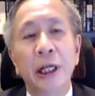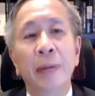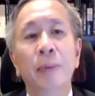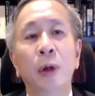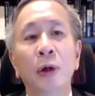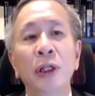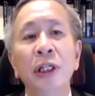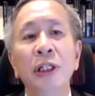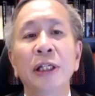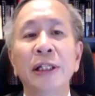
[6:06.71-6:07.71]

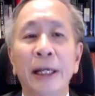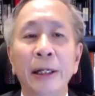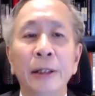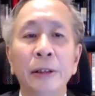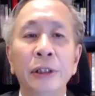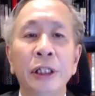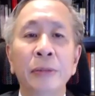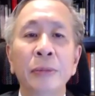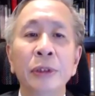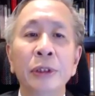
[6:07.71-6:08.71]
employees, and technical
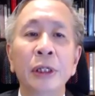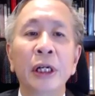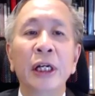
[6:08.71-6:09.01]
teams.